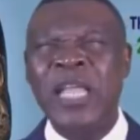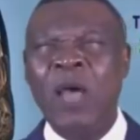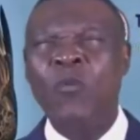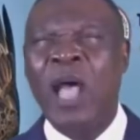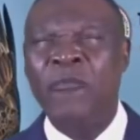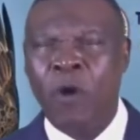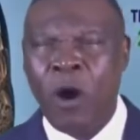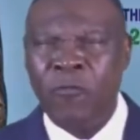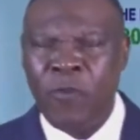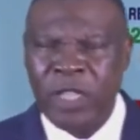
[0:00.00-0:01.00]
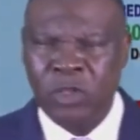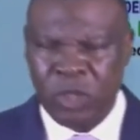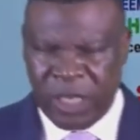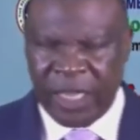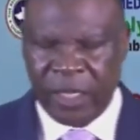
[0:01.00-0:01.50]
prayer we have offered
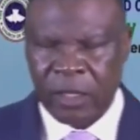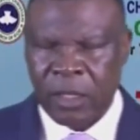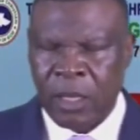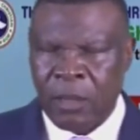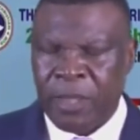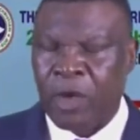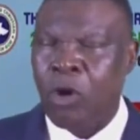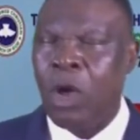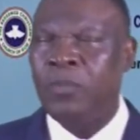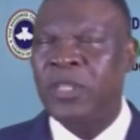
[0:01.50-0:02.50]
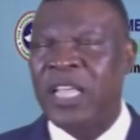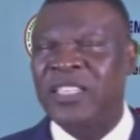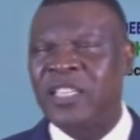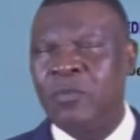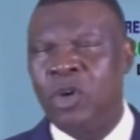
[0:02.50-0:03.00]
today become
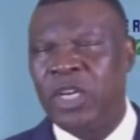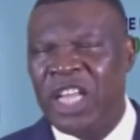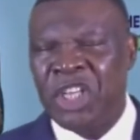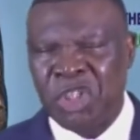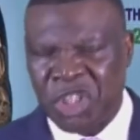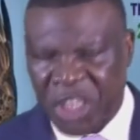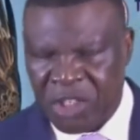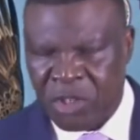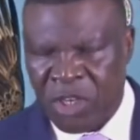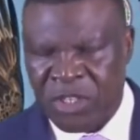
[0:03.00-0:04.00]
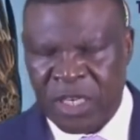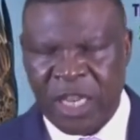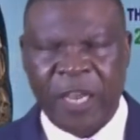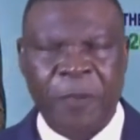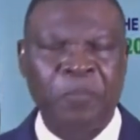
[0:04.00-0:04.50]
testimony in Jesus'
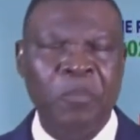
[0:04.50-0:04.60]
name.